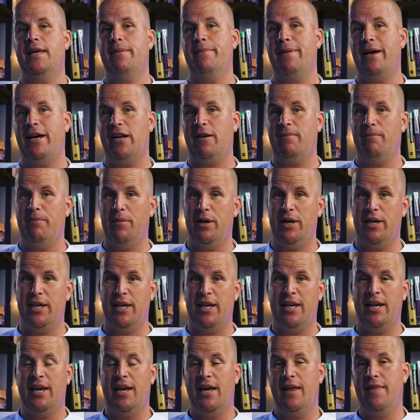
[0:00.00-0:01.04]
the amount of
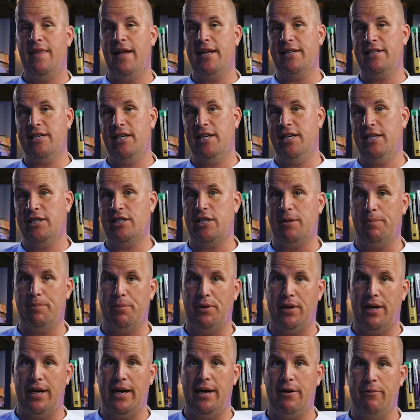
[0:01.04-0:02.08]
money that's in
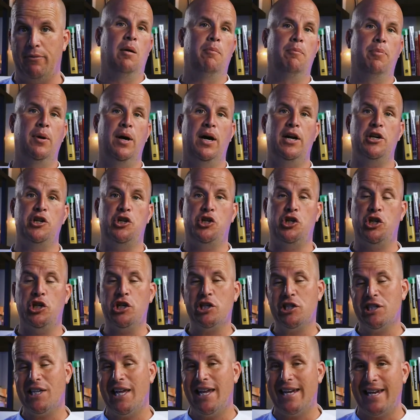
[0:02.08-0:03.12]
supply. But
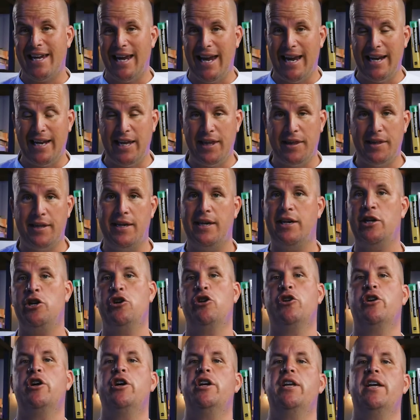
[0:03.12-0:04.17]
just like anything,
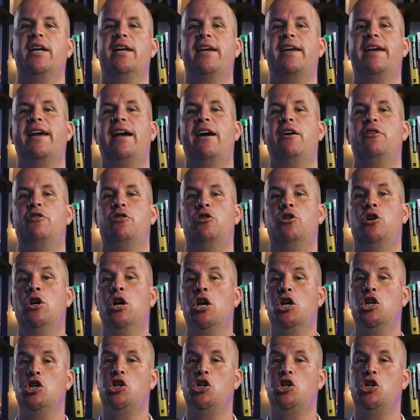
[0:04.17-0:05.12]
you're going to encounter